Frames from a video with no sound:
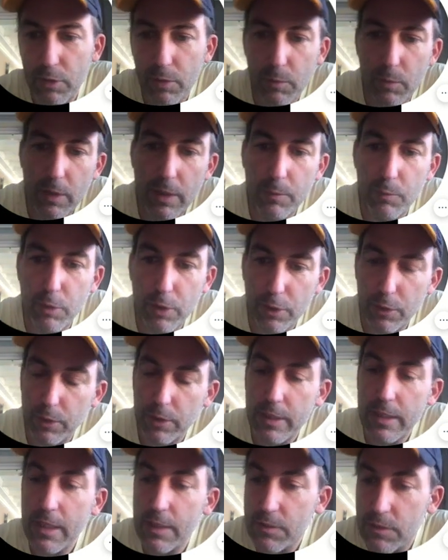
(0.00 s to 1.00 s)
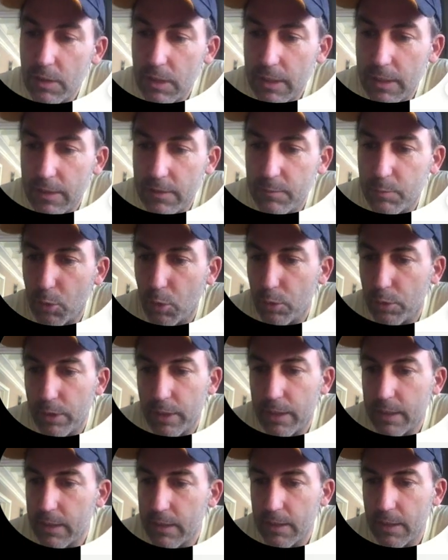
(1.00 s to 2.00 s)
And when we were initially exploring,